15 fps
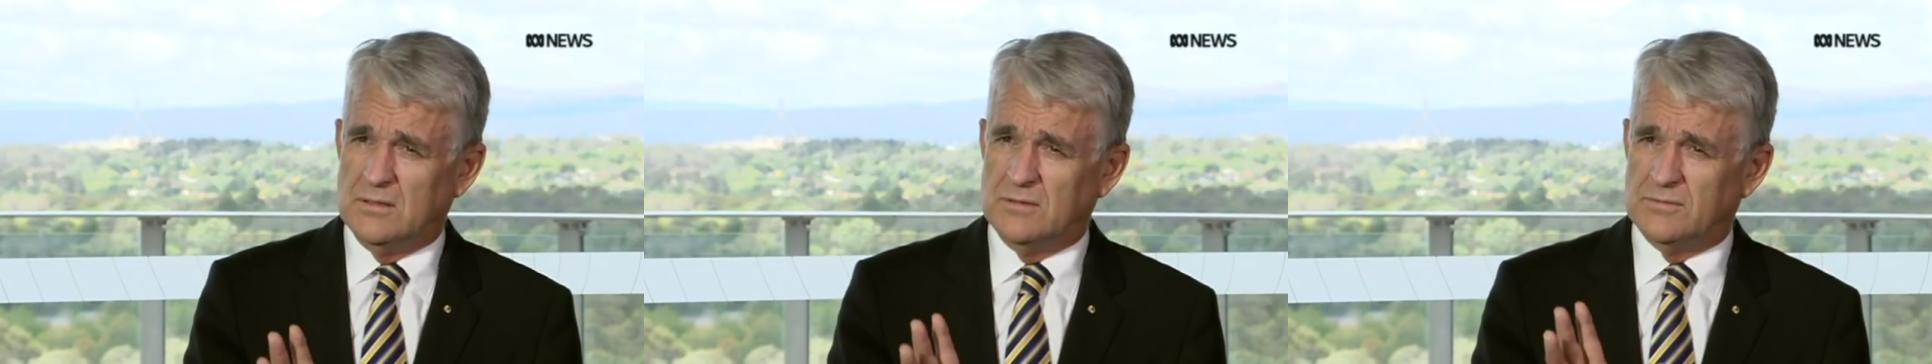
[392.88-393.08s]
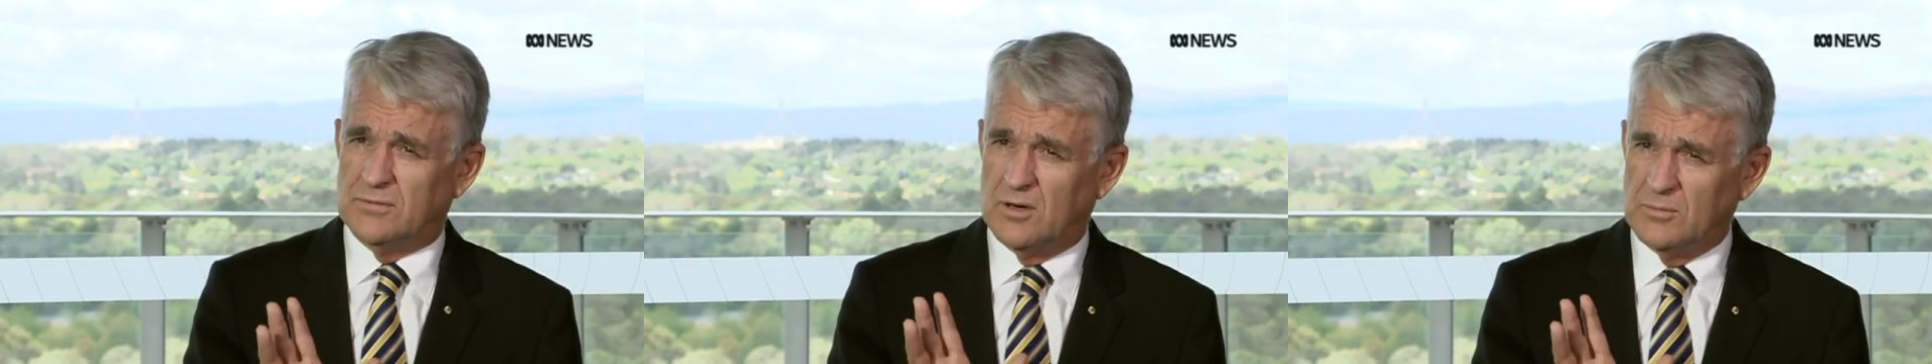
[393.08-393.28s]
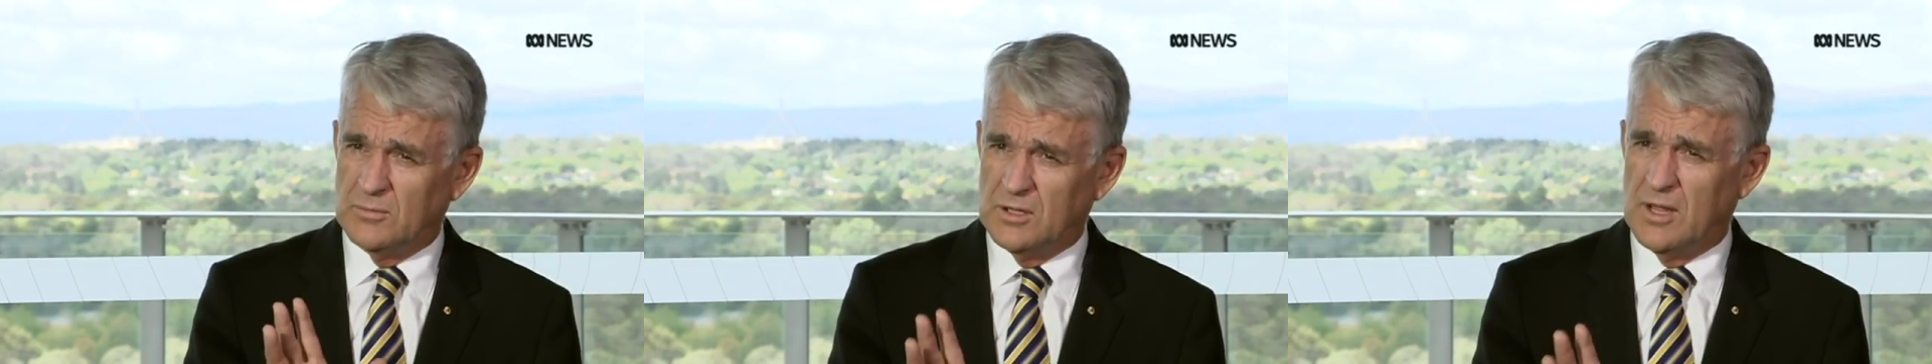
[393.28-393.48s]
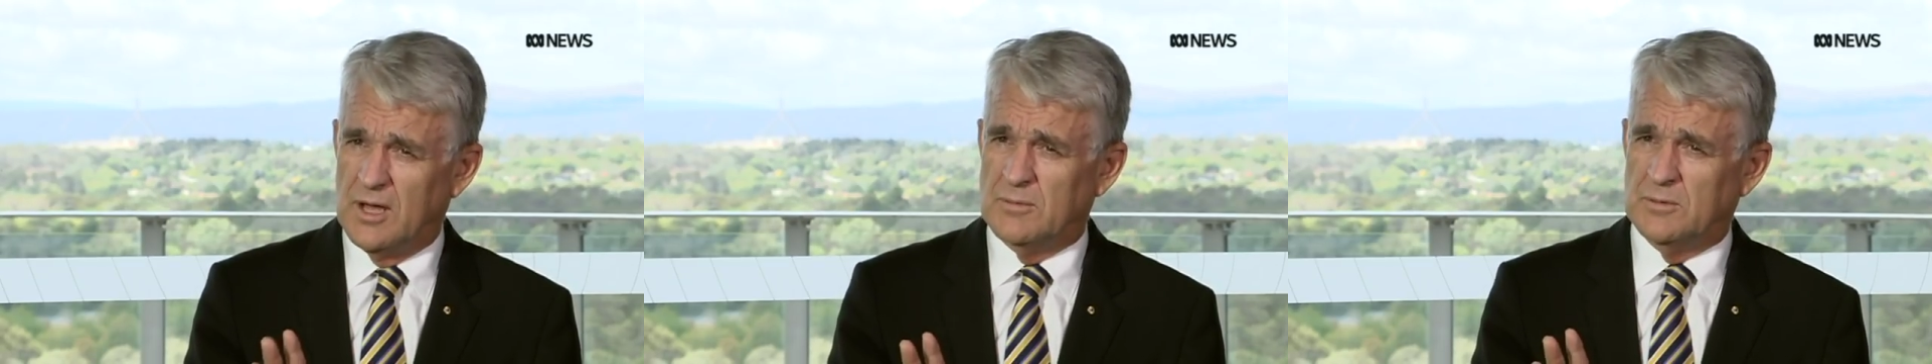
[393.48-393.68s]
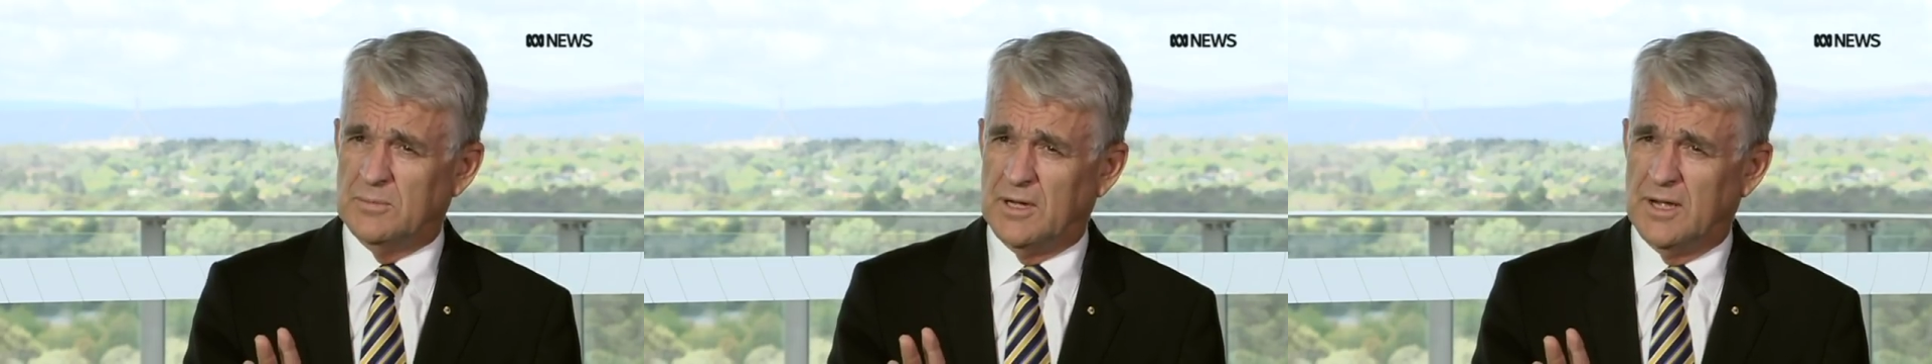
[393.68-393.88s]
from the
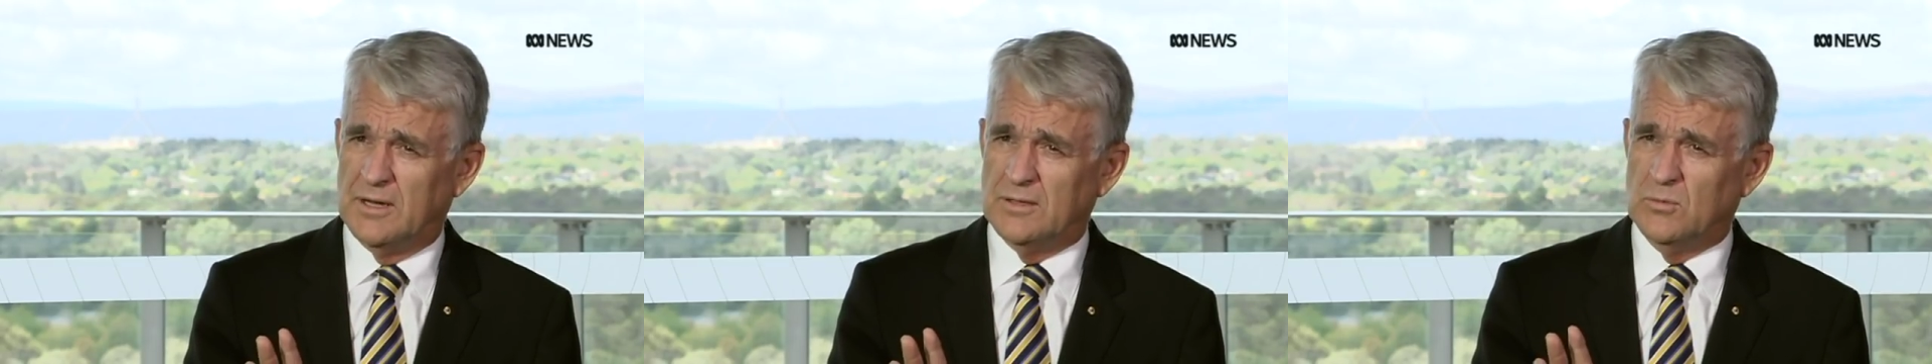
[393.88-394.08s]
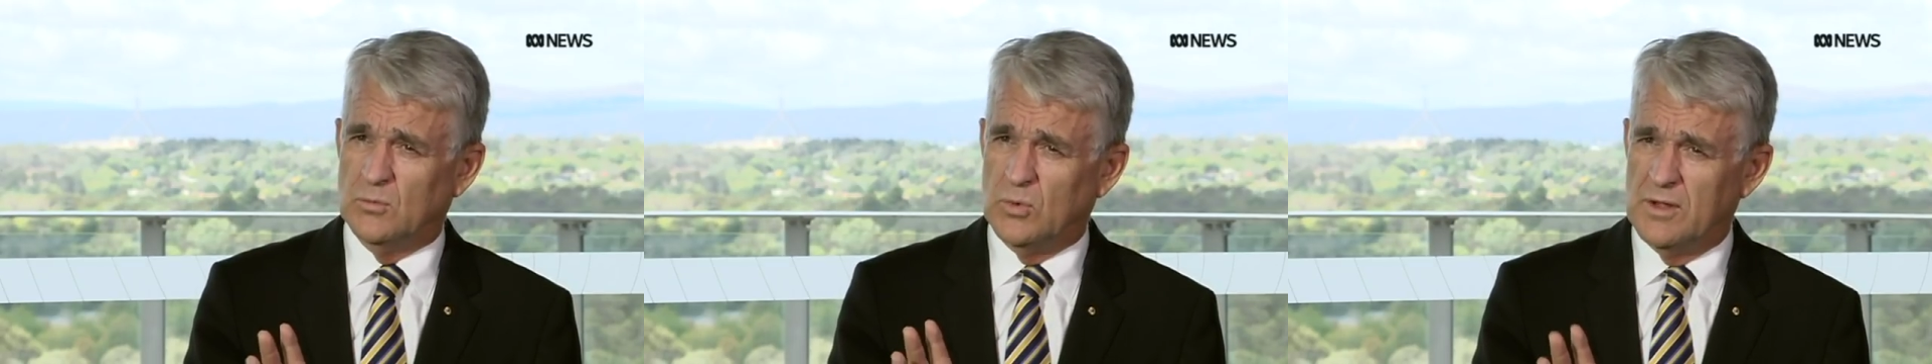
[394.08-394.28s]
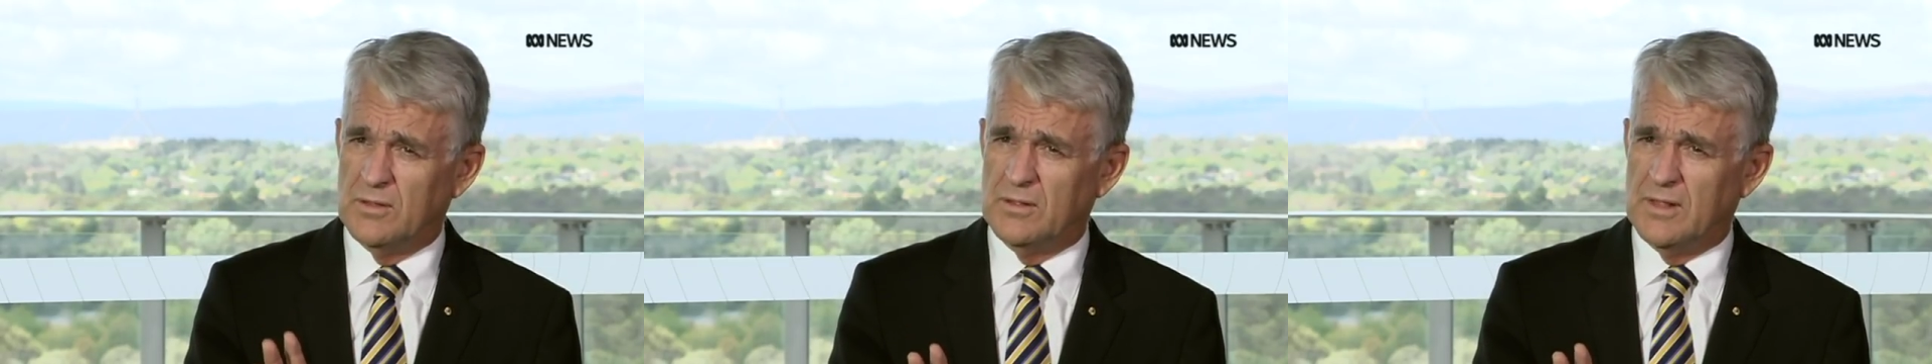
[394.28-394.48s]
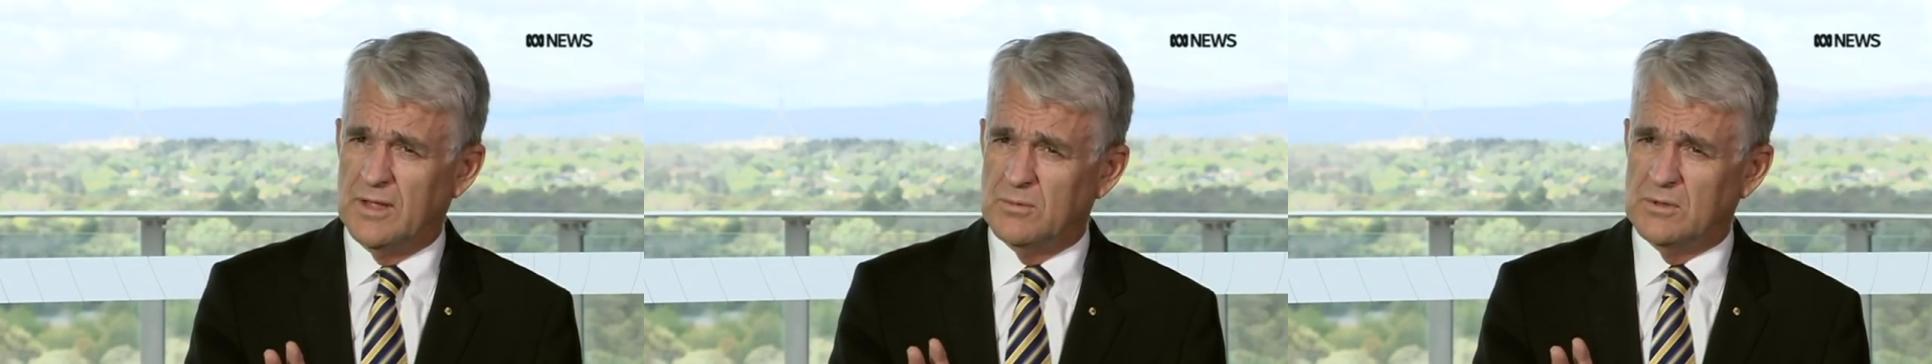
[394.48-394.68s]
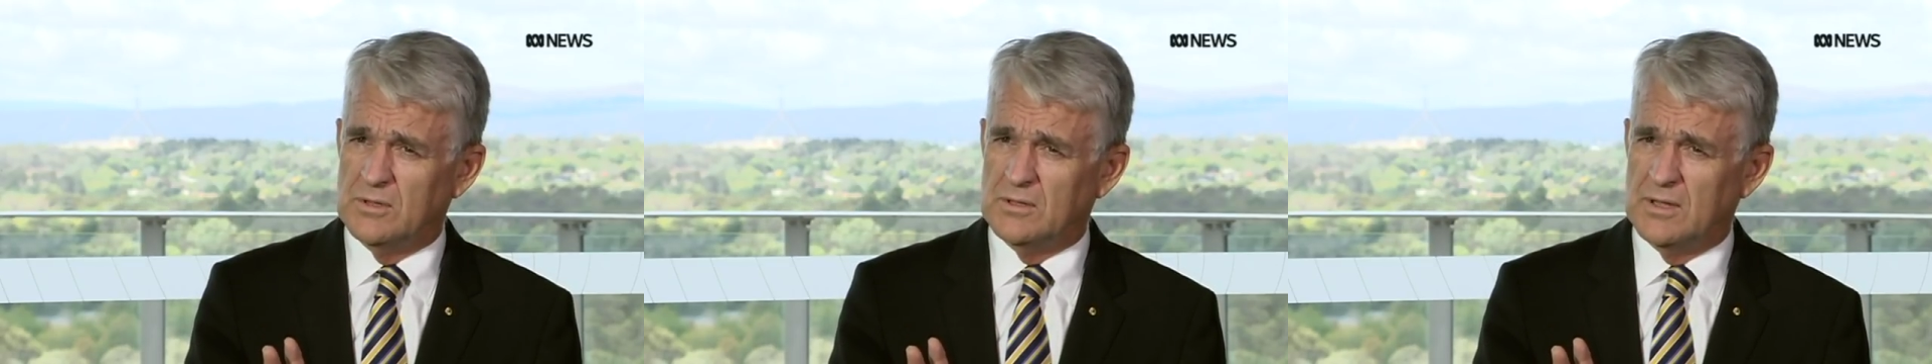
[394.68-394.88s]
Labor Party whether they
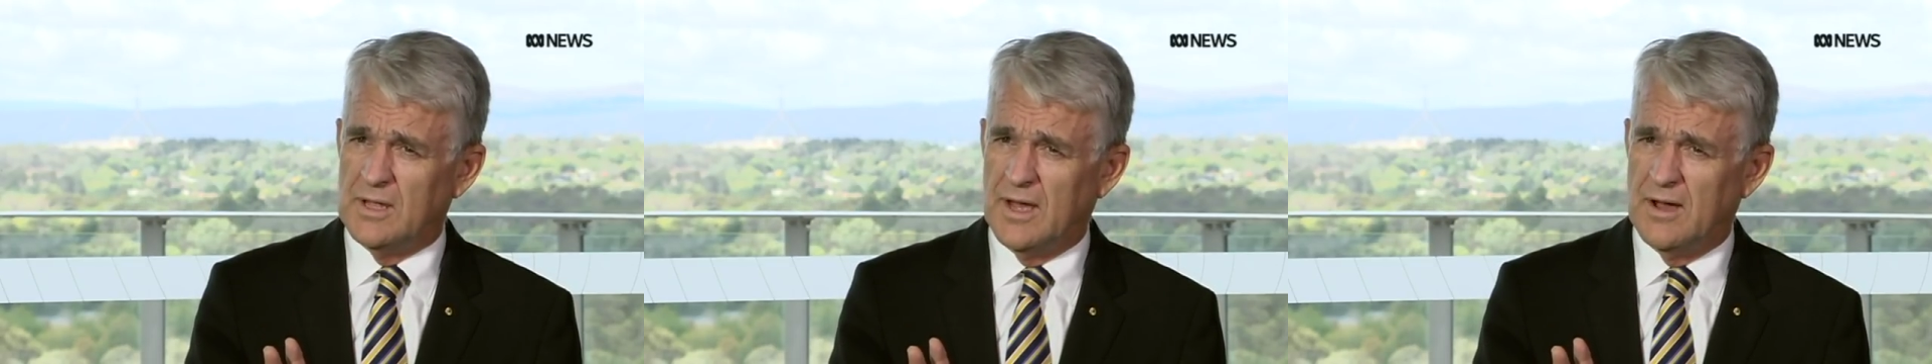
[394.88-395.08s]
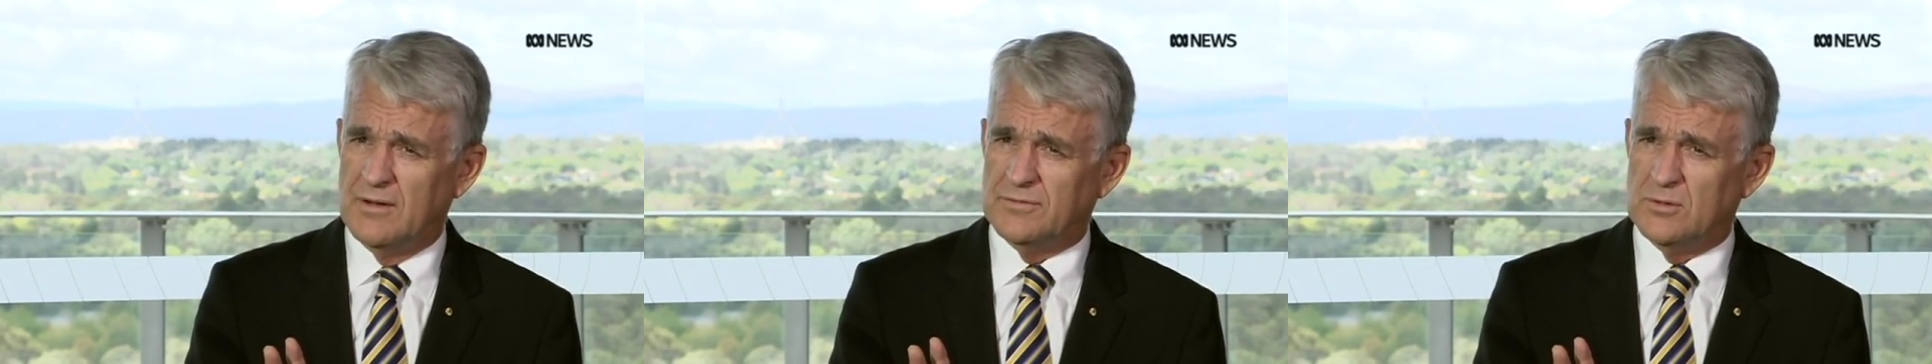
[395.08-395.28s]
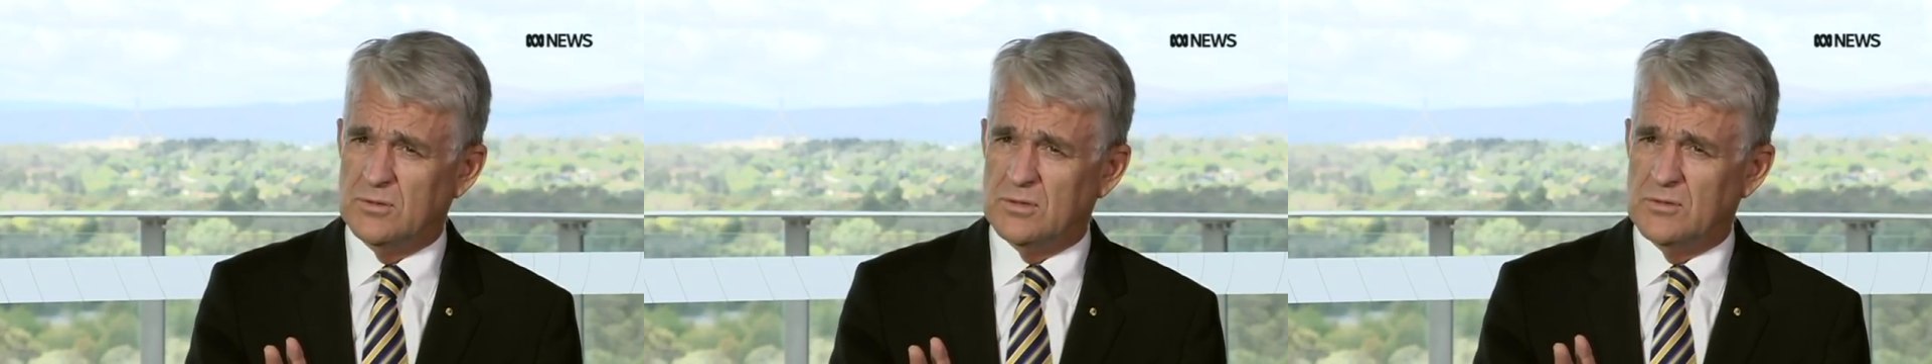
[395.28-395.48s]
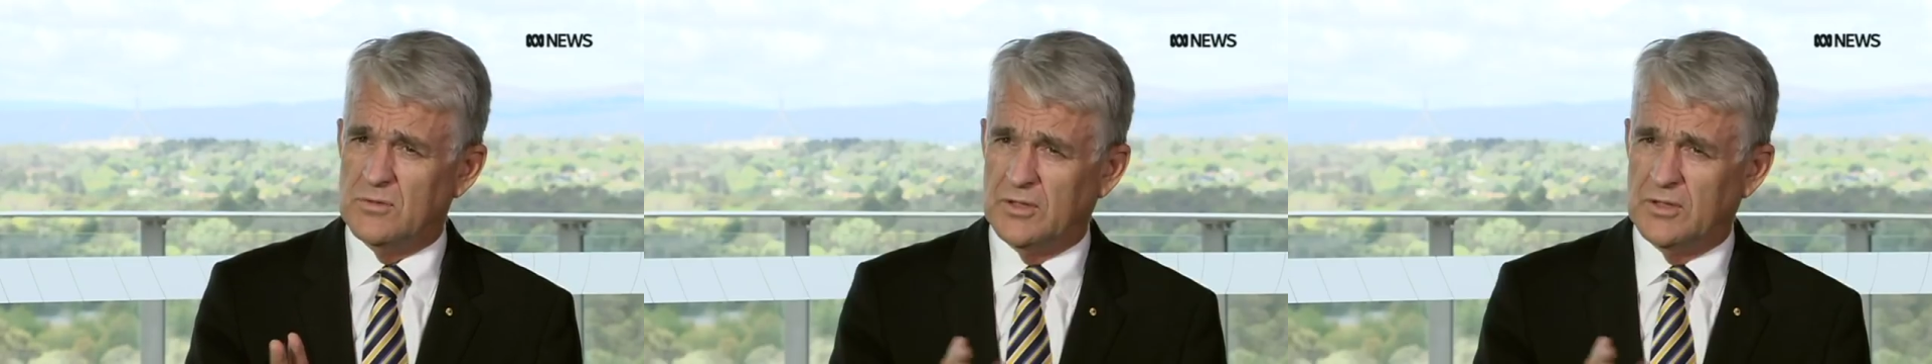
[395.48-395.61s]
will allow for